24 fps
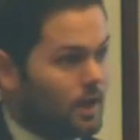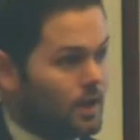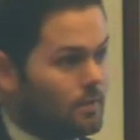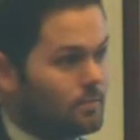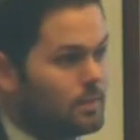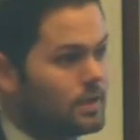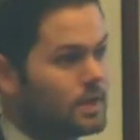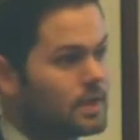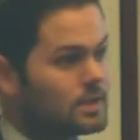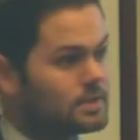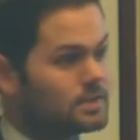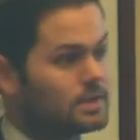
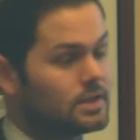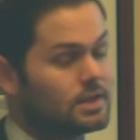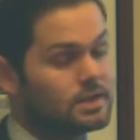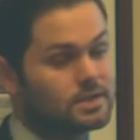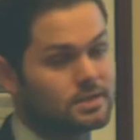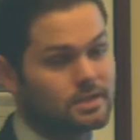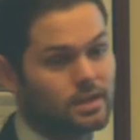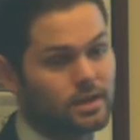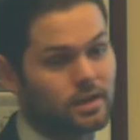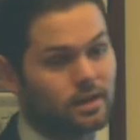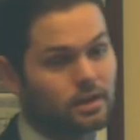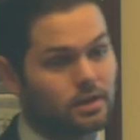because it
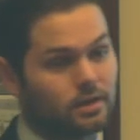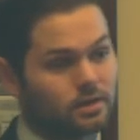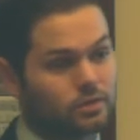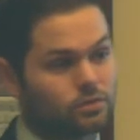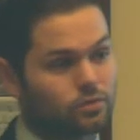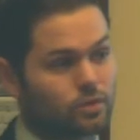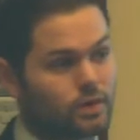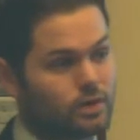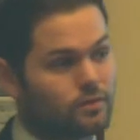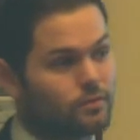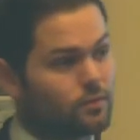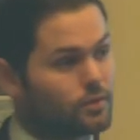is there
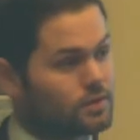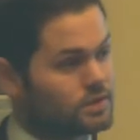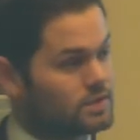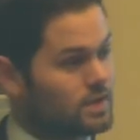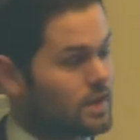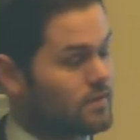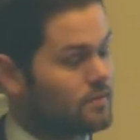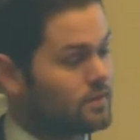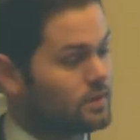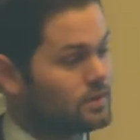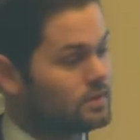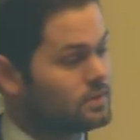
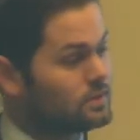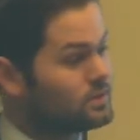24/7.